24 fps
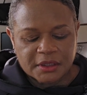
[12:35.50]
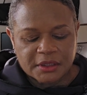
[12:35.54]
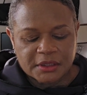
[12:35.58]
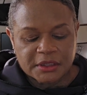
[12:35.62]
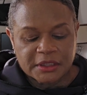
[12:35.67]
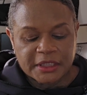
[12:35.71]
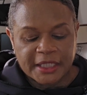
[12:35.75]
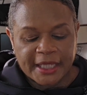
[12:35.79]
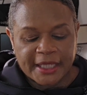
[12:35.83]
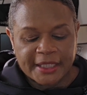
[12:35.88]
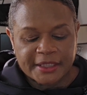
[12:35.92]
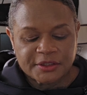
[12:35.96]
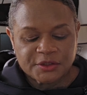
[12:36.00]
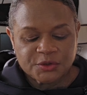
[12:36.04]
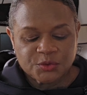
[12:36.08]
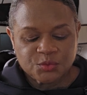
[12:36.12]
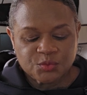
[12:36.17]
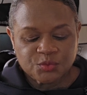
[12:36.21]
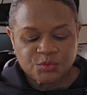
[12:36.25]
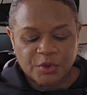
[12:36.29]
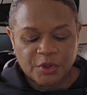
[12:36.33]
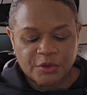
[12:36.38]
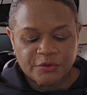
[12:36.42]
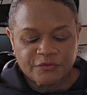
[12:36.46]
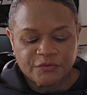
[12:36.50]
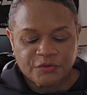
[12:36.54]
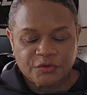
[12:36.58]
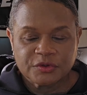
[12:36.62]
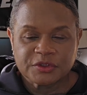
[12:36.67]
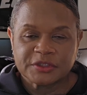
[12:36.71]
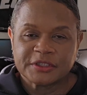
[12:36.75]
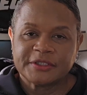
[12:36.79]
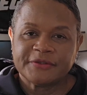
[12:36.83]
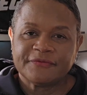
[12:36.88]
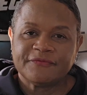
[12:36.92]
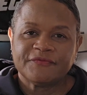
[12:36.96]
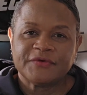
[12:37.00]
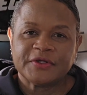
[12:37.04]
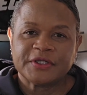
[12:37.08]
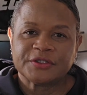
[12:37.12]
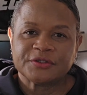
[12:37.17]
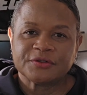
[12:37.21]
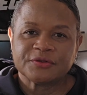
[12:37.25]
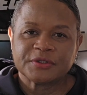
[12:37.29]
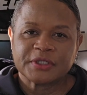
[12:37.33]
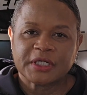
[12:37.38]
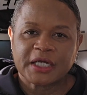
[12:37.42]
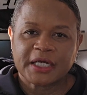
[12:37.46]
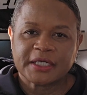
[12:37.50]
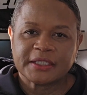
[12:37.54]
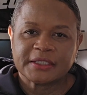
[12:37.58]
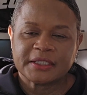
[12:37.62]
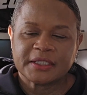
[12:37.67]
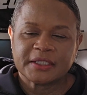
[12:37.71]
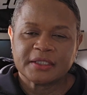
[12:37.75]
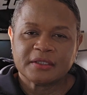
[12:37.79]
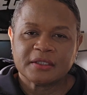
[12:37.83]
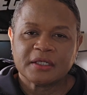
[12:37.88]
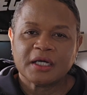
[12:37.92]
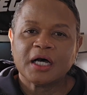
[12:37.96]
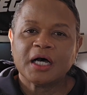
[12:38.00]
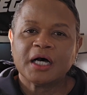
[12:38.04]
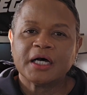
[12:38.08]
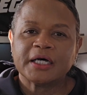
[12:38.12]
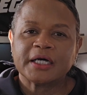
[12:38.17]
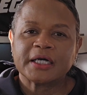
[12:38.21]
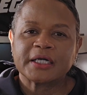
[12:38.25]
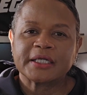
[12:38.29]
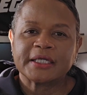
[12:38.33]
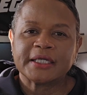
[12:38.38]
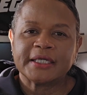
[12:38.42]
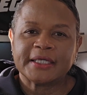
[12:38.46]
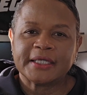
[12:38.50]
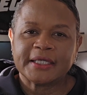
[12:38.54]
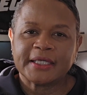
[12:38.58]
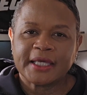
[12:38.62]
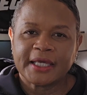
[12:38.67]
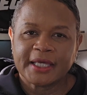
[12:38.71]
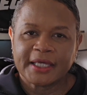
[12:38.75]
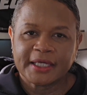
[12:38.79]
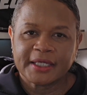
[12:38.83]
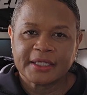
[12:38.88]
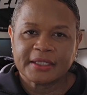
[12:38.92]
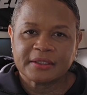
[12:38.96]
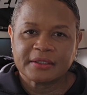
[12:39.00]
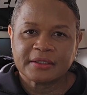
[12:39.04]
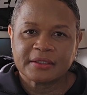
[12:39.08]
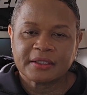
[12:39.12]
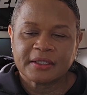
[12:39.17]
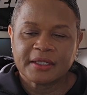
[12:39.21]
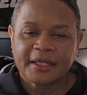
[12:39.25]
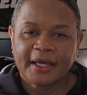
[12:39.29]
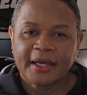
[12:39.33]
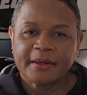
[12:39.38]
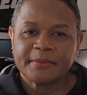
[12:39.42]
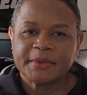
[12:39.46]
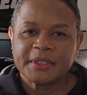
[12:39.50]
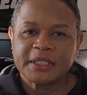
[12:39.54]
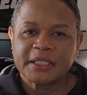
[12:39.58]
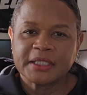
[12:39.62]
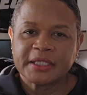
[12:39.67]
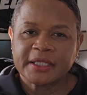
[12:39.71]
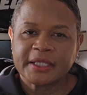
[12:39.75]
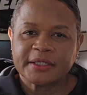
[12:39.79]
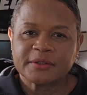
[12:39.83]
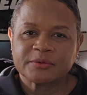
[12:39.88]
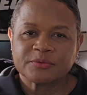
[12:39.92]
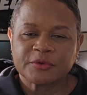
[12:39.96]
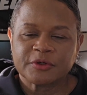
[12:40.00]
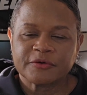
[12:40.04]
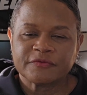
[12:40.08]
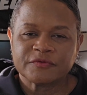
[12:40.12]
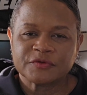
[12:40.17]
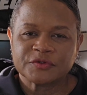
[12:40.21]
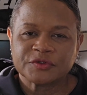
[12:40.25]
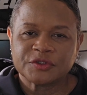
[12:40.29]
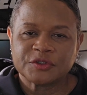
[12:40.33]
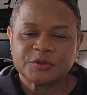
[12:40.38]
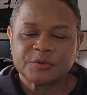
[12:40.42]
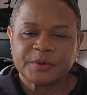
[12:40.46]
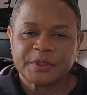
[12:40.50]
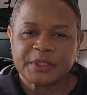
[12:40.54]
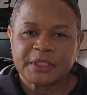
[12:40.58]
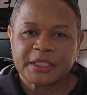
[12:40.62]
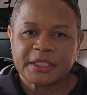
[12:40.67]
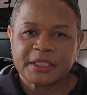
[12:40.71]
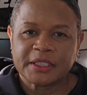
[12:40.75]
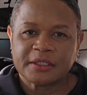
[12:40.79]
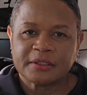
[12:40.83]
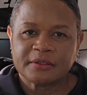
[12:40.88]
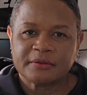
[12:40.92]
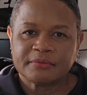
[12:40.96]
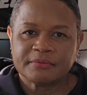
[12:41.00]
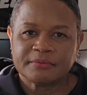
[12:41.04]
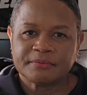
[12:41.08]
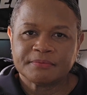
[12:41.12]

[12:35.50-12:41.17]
Land Rover Defender 90. Again, how many Land Rovers do we need?